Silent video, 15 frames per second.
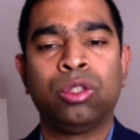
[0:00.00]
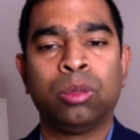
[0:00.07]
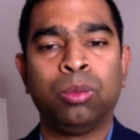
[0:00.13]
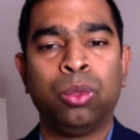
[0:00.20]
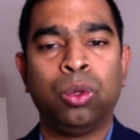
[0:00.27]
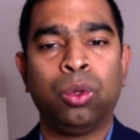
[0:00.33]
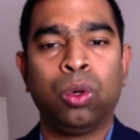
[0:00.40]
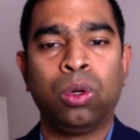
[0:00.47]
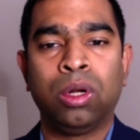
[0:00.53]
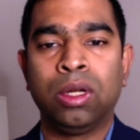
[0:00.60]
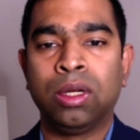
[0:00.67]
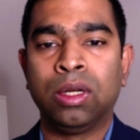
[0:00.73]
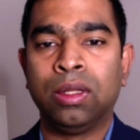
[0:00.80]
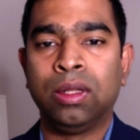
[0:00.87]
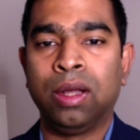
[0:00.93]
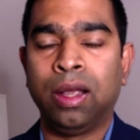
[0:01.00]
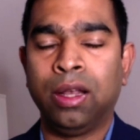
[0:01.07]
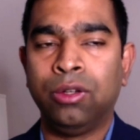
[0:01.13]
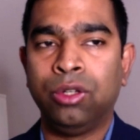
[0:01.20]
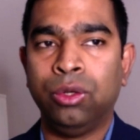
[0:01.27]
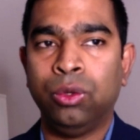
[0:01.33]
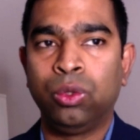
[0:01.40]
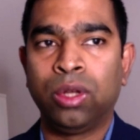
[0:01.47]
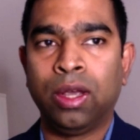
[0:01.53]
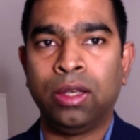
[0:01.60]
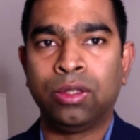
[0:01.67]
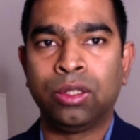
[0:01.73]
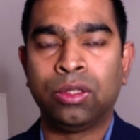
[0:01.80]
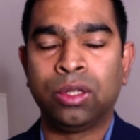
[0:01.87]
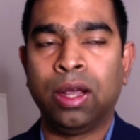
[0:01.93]
to support uh, the edge use
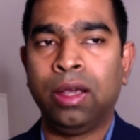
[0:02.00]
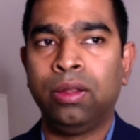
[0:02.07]
cases.